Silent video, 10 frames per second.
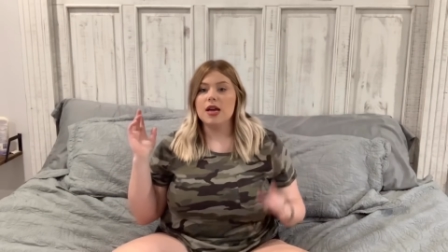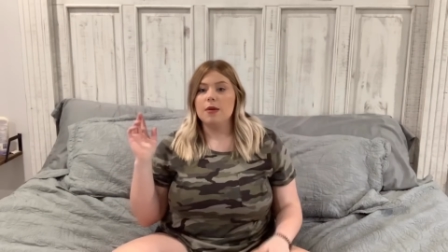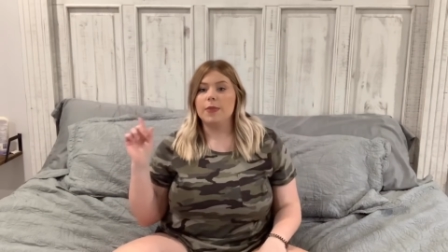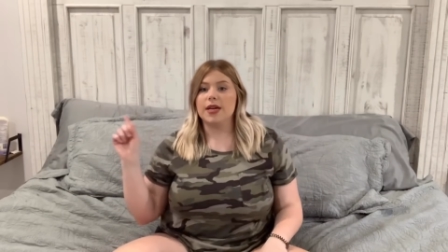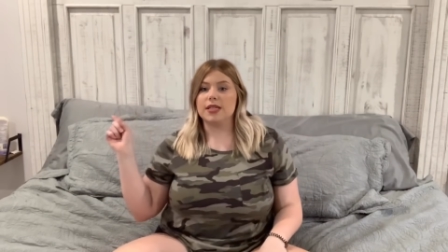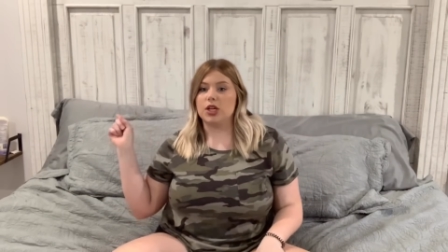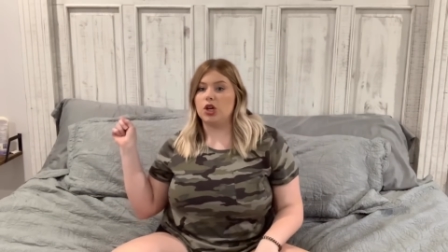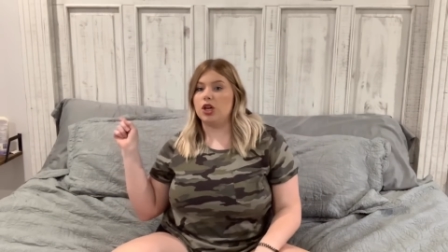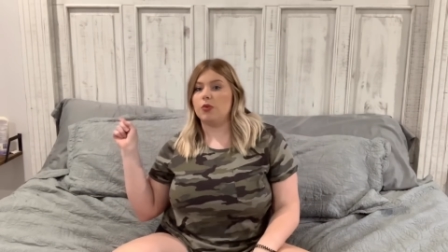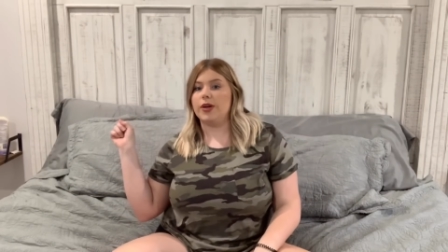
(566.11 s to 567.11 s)
because I
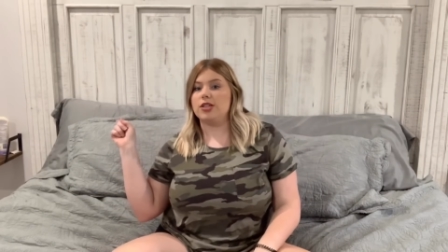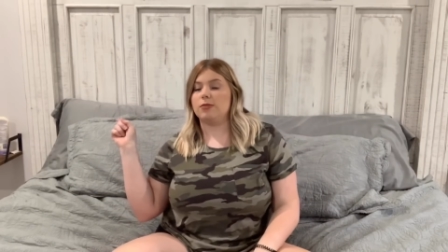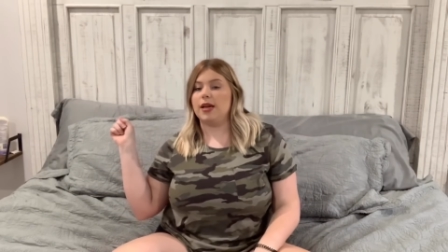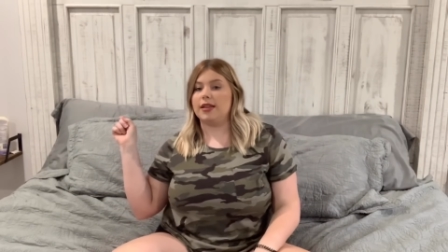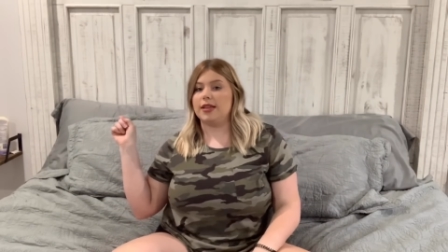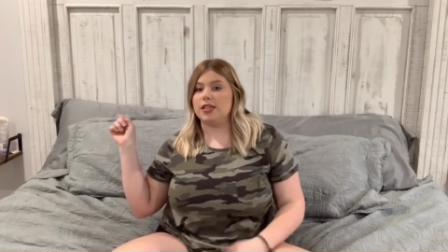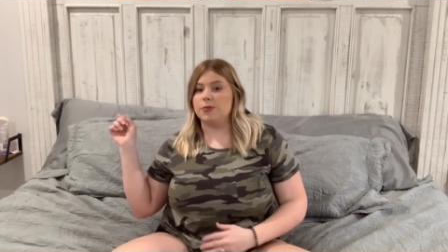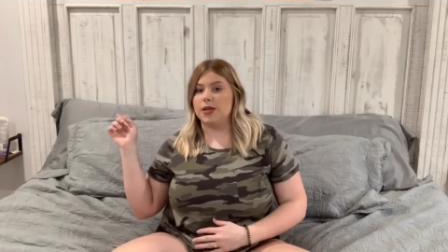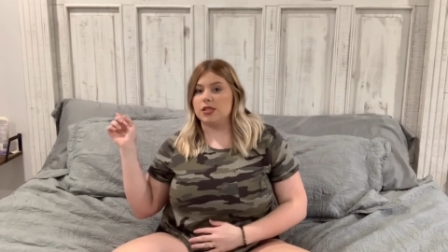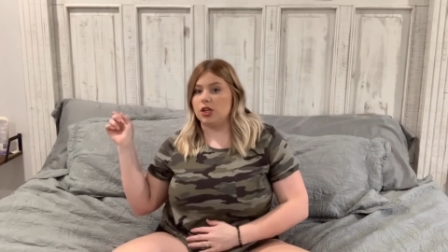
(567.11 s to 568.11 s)
couldn't reach them like this
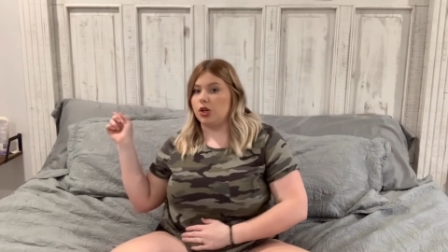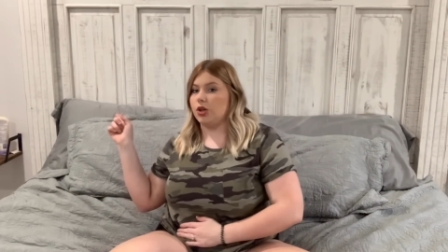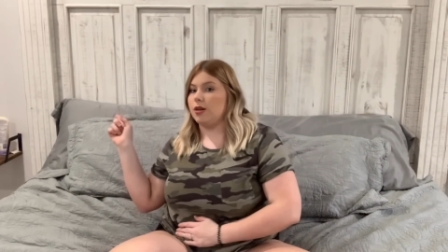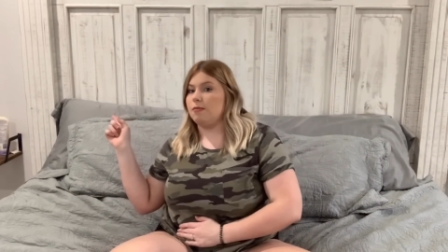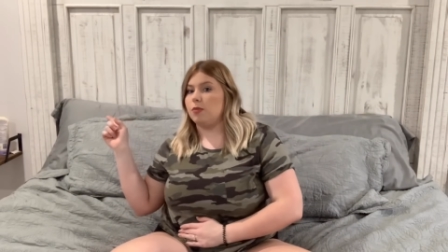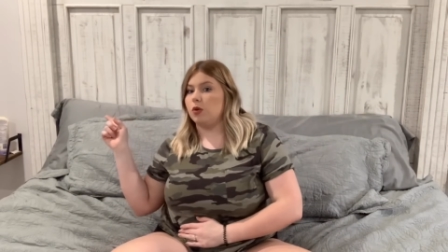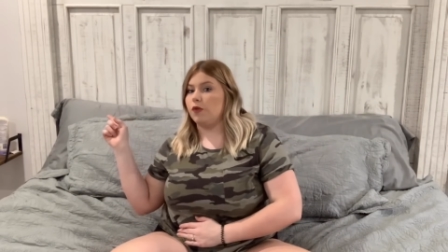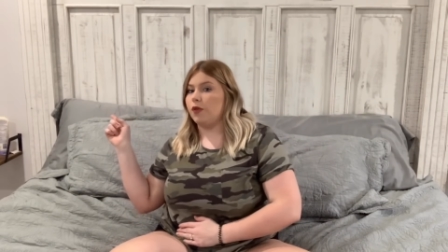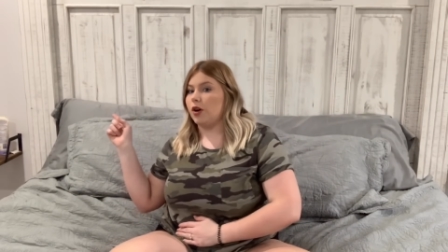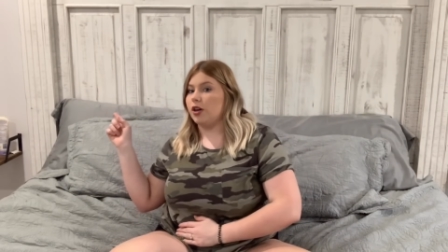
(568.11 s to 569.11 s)
because I couldn't move
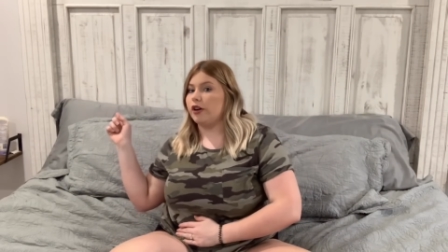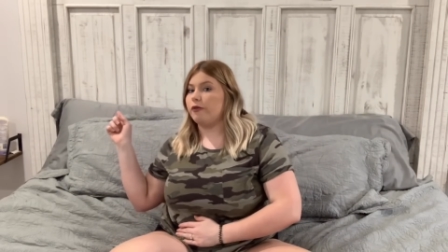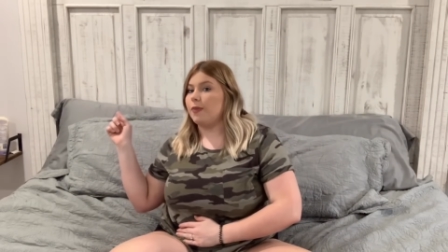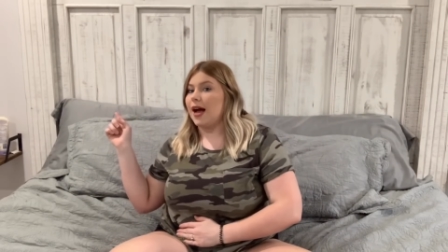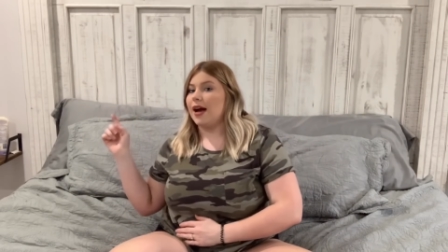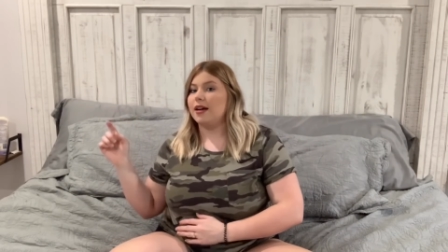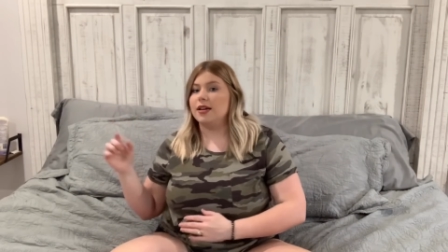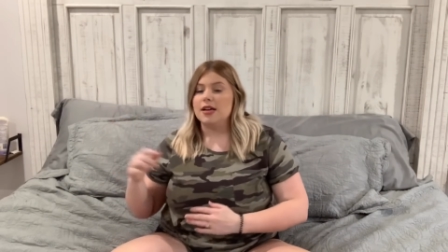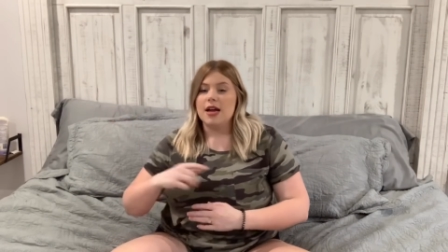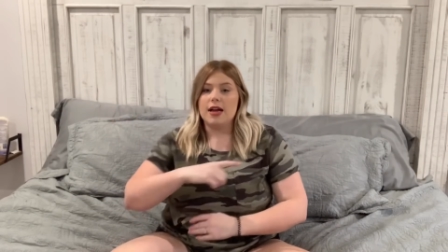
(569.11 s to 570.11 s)
far enough back
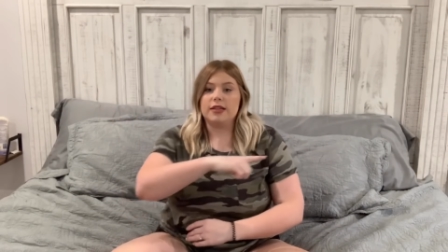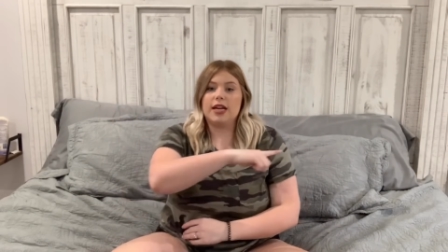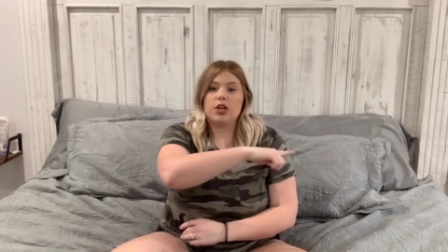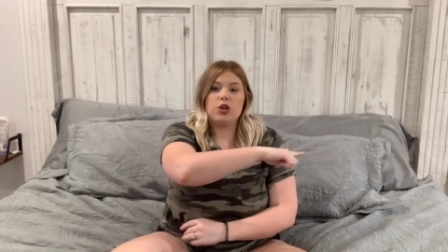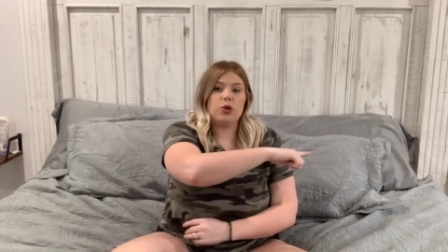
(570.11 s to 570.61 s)
and then I couldn't